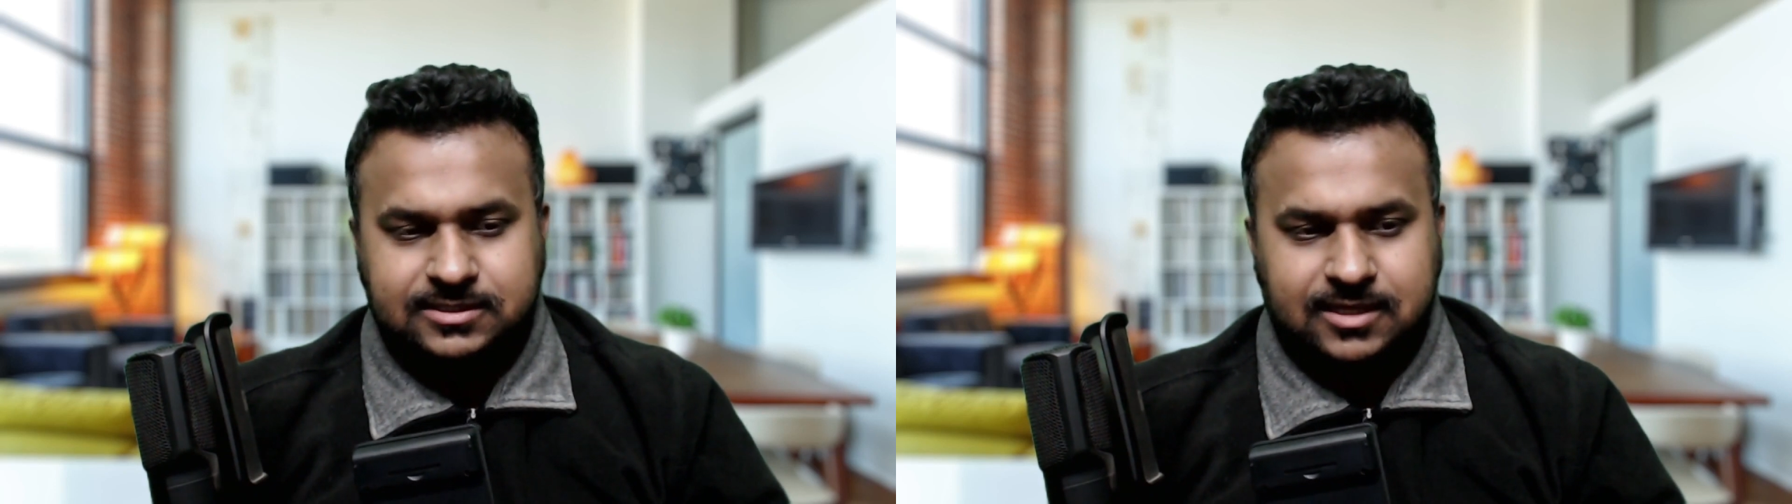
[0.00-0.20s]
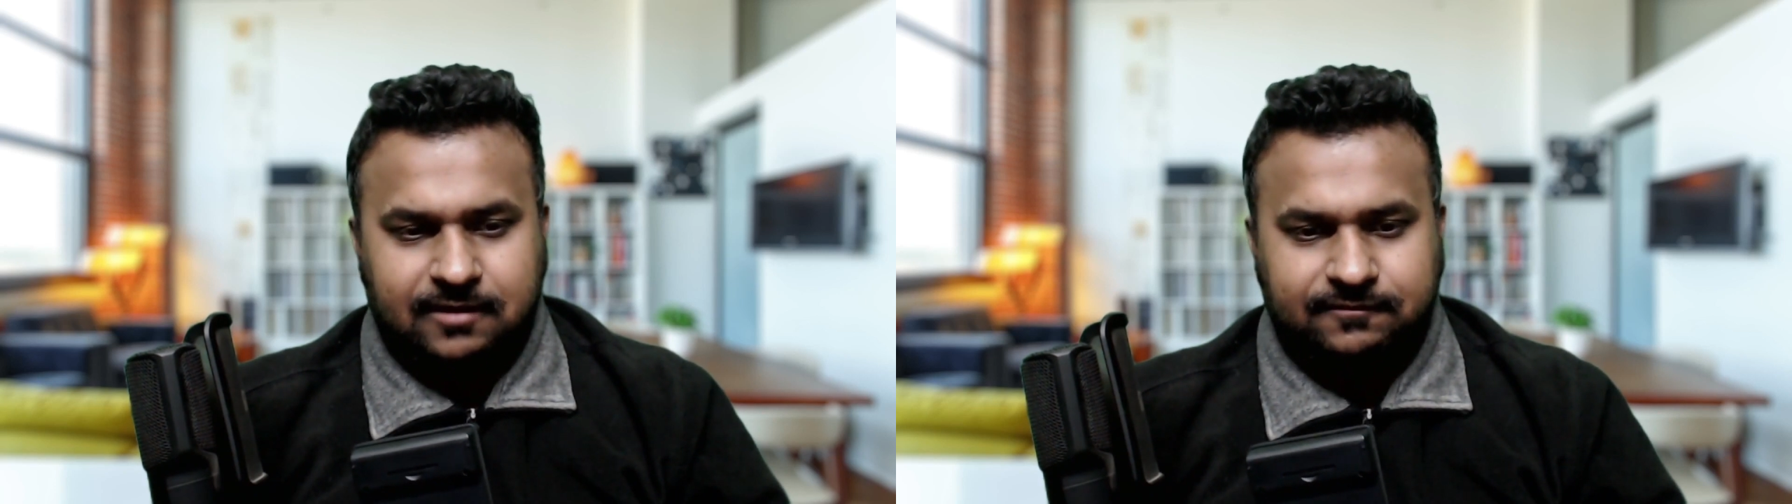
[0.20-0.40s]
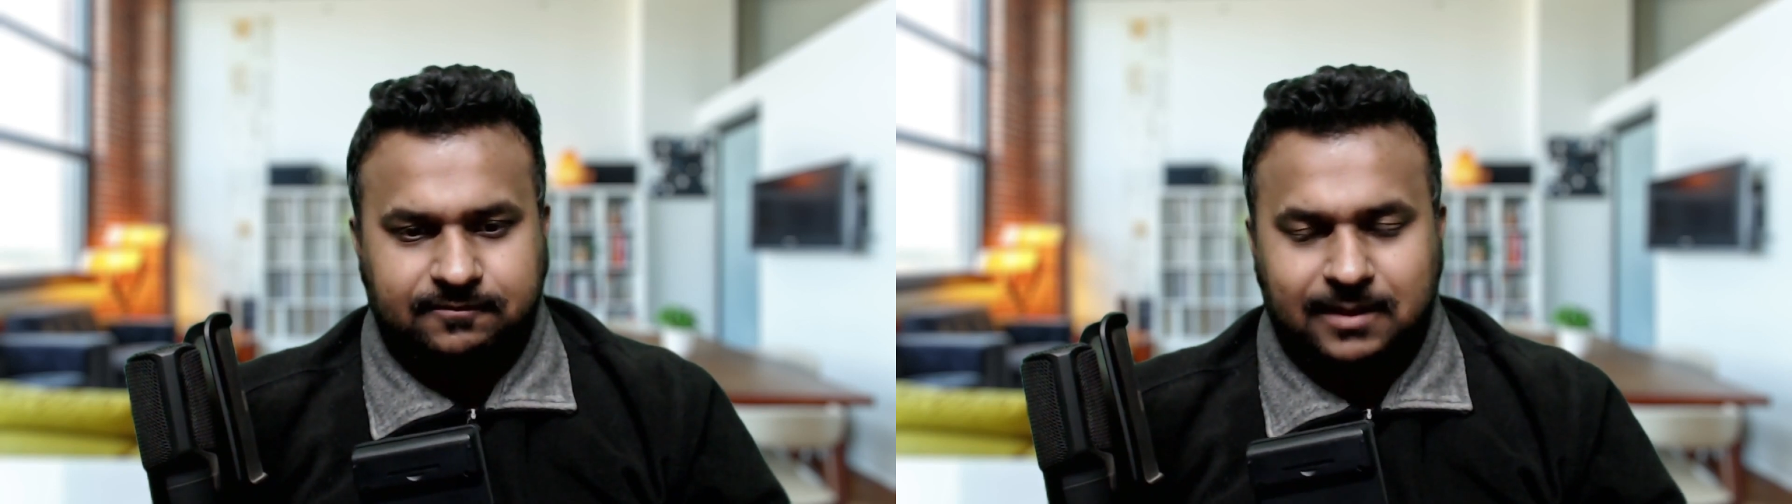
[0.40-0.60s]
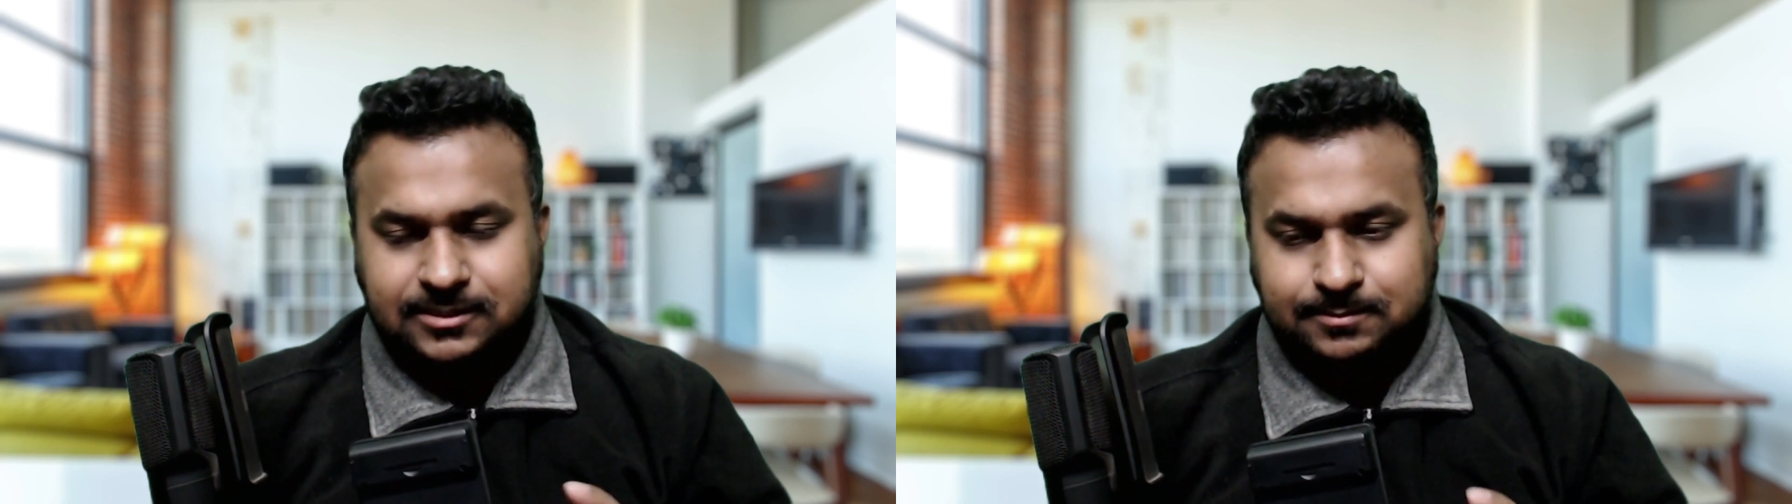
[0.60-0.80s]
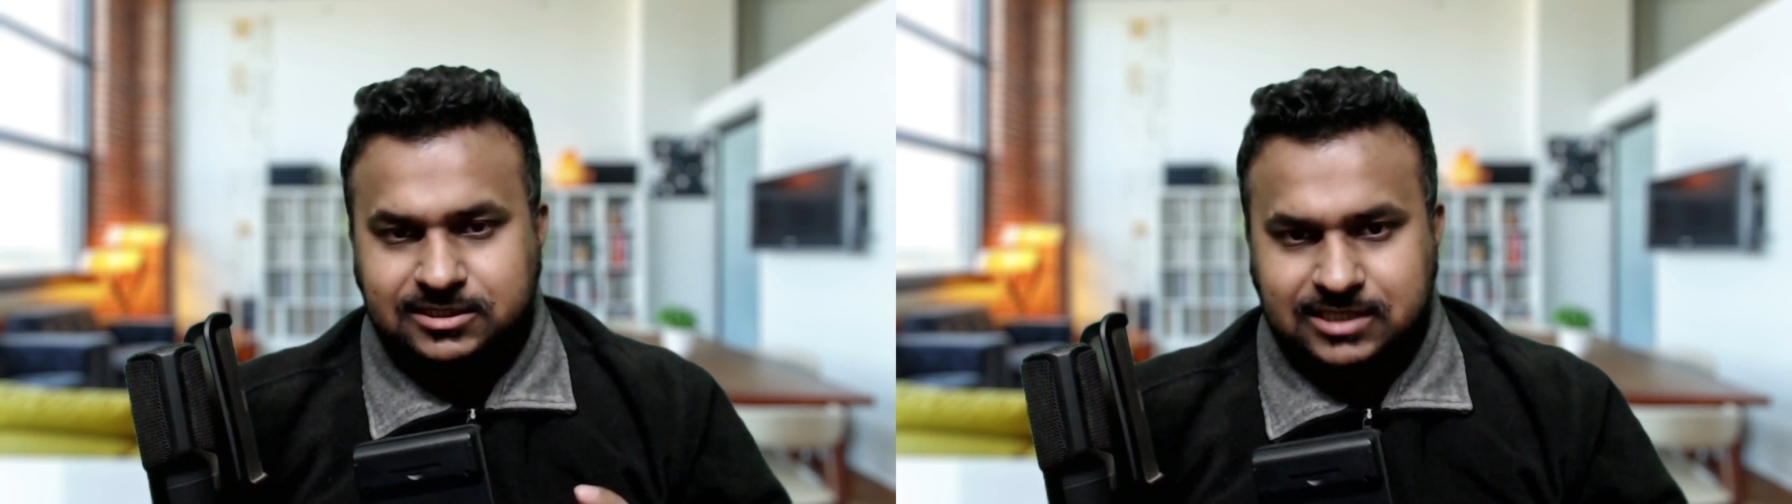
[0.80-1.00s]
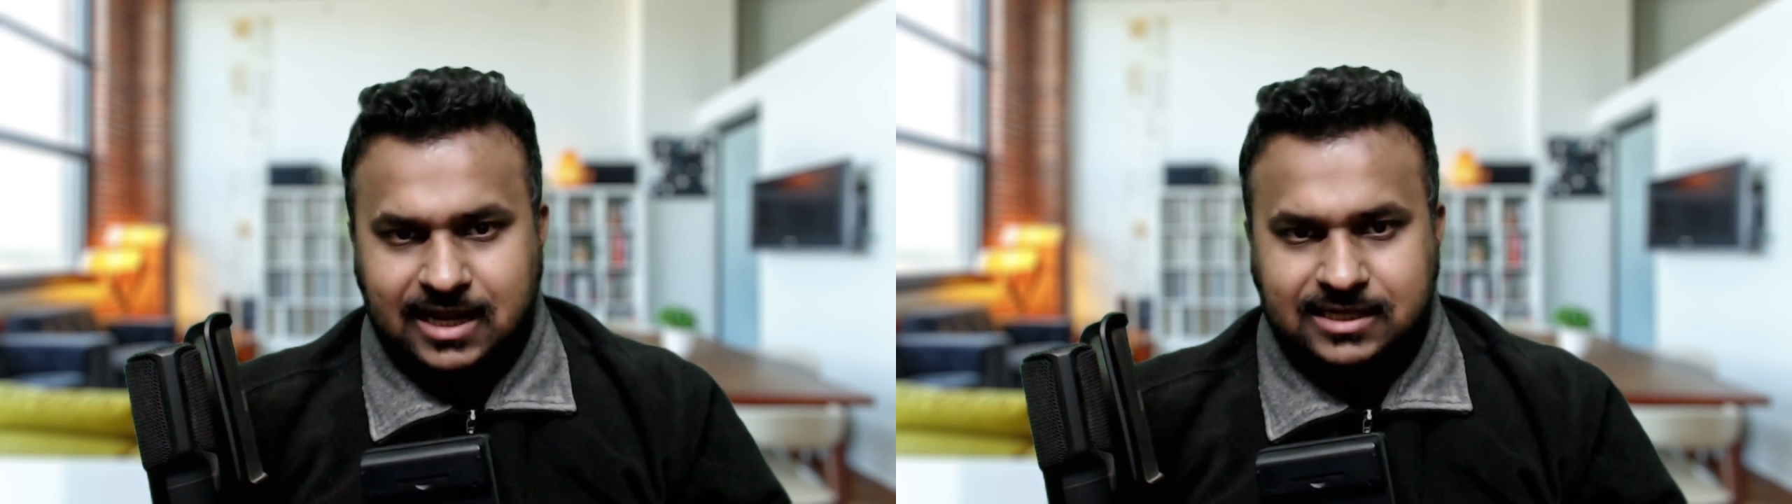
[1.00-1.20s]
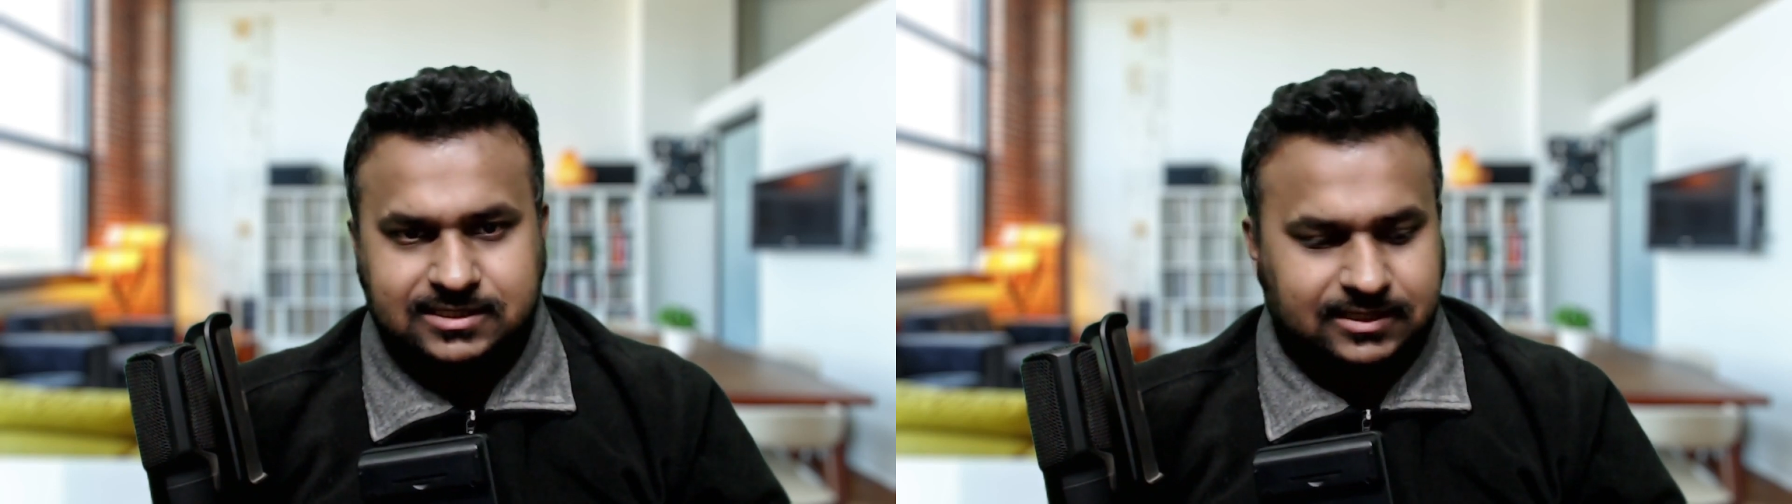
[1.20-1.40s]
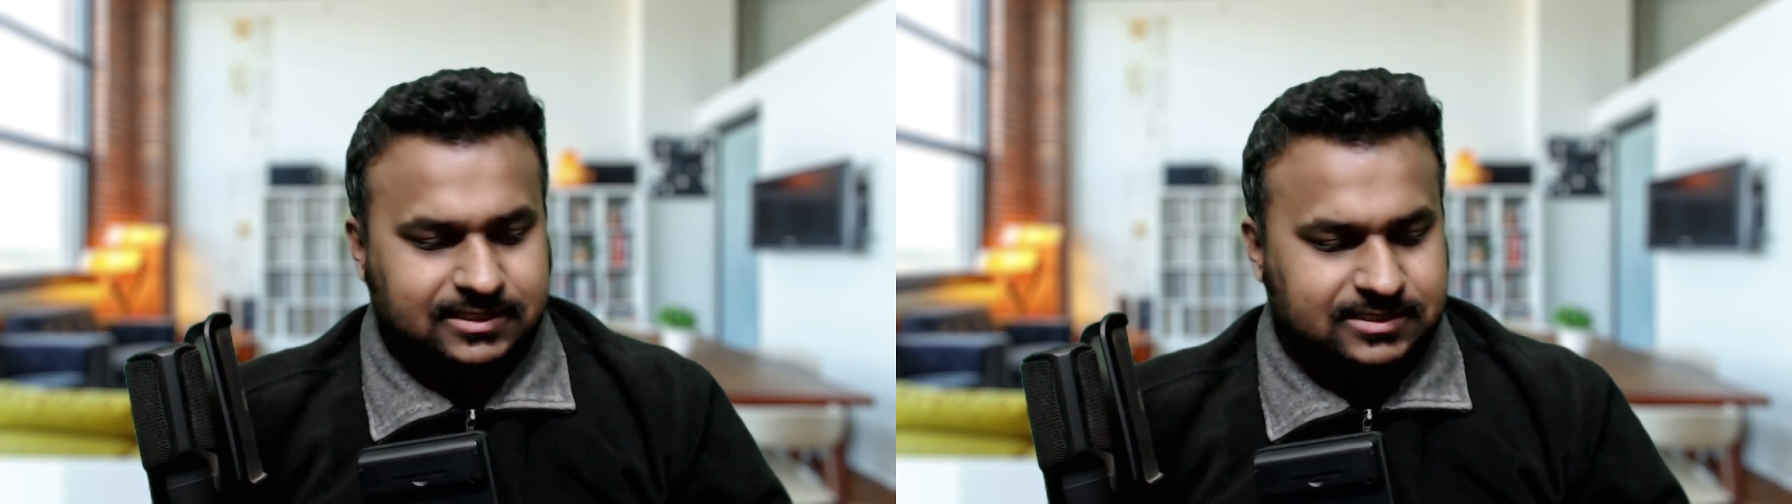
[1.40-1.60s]

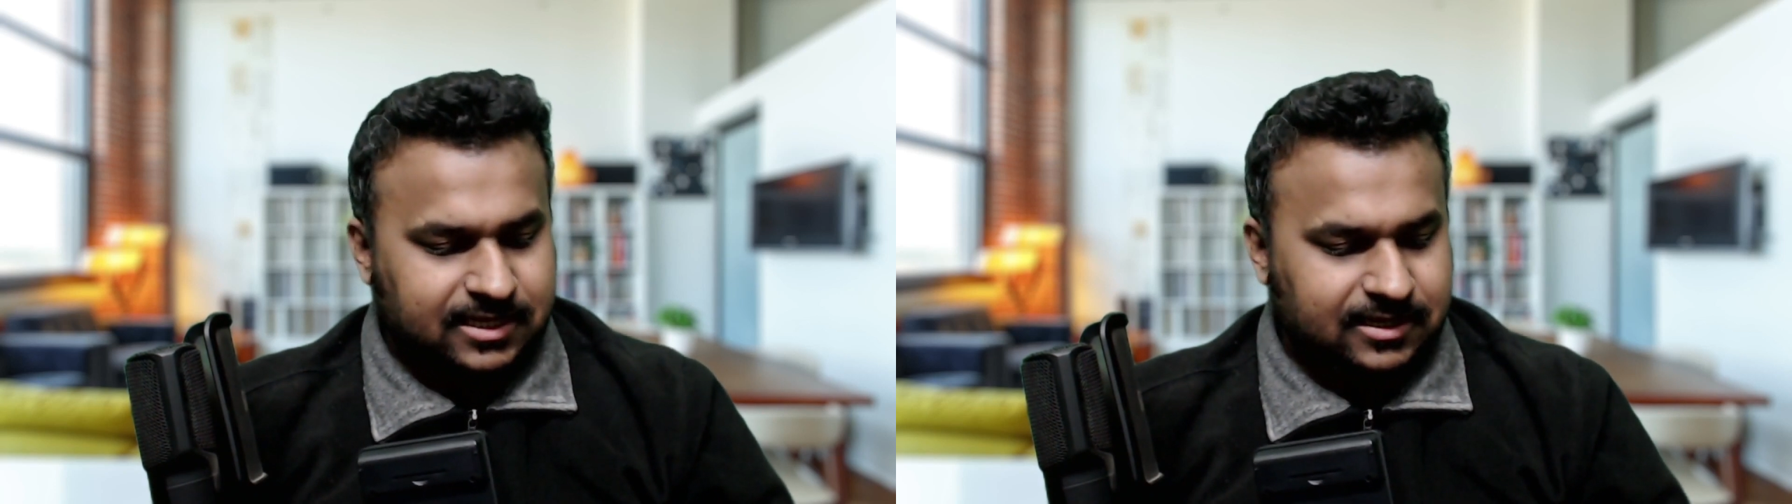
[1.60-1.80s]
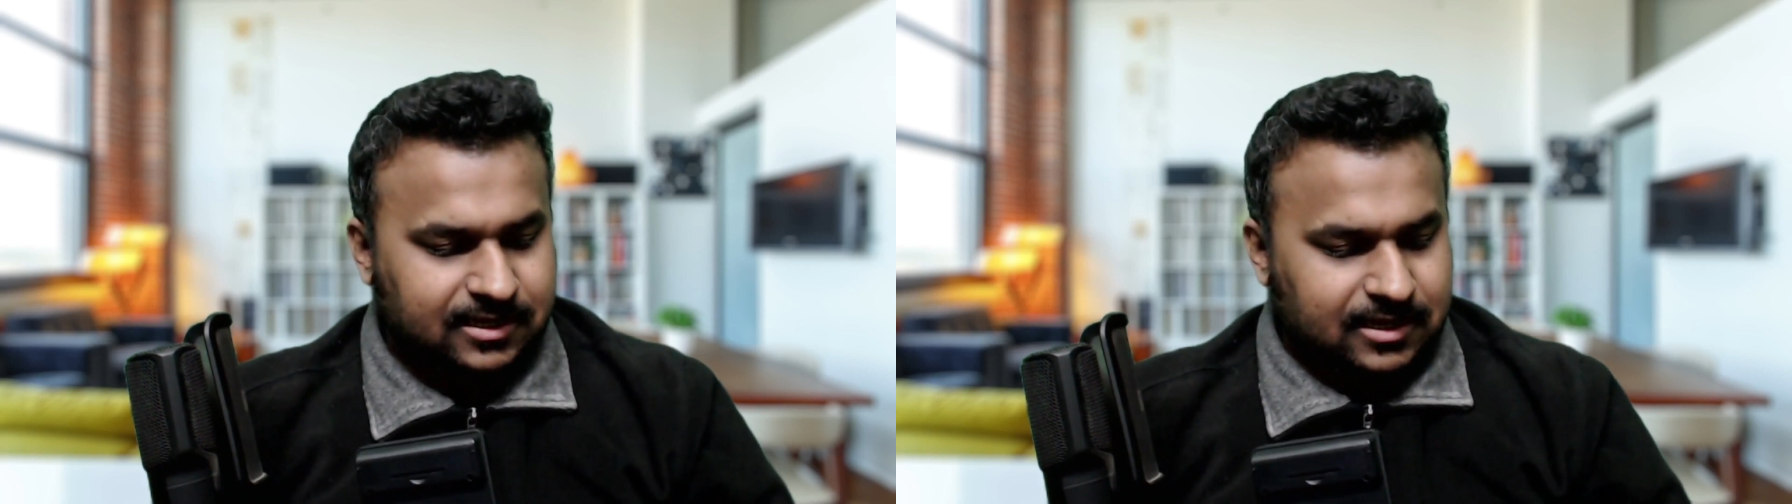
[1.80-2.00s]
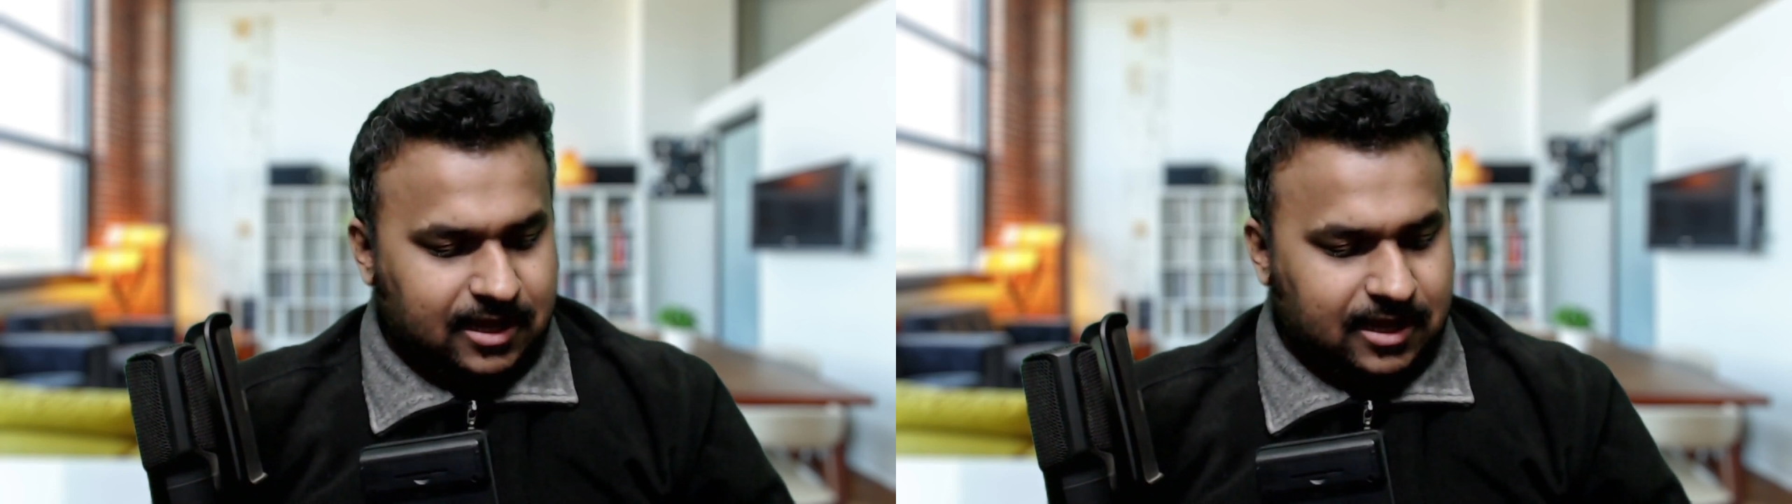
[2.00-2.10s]
tasks, let's say